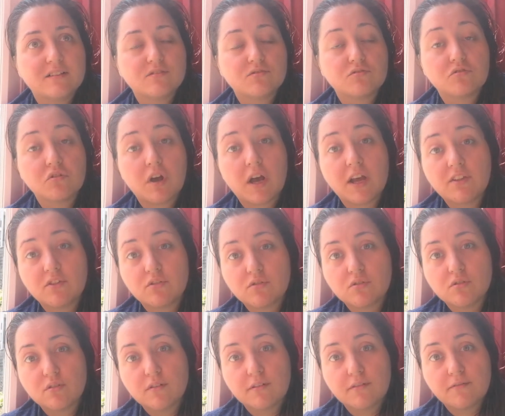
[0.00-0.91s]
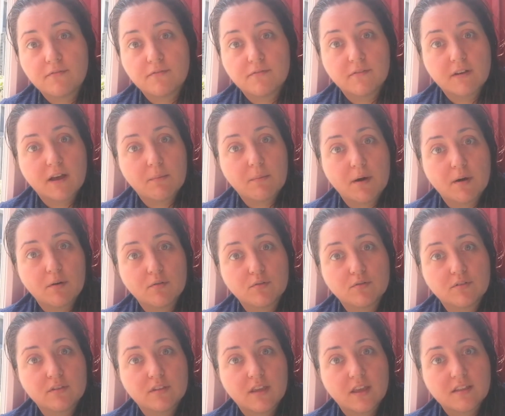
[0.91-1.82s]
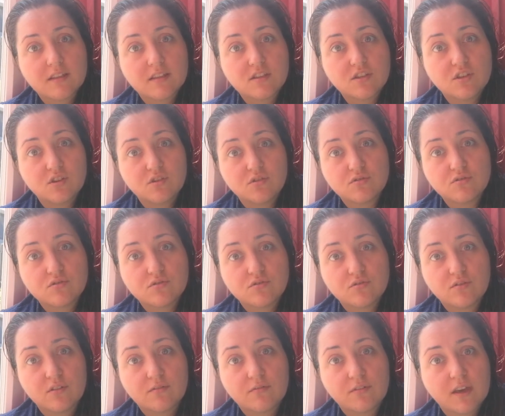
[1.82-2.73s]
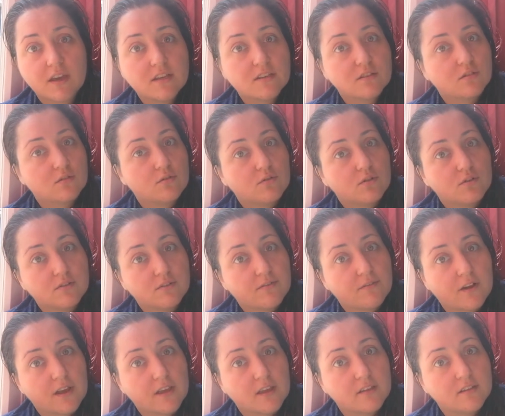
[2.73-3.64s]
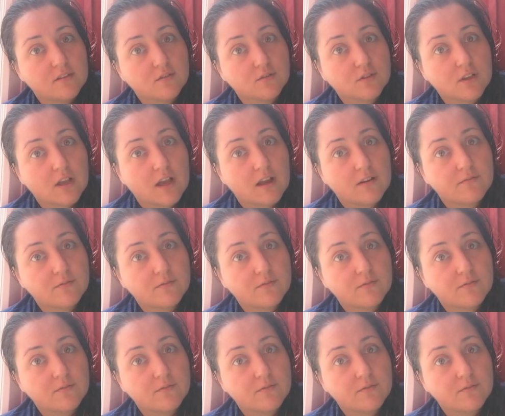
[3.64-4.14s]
So I don't know if about getting used to the face or if I just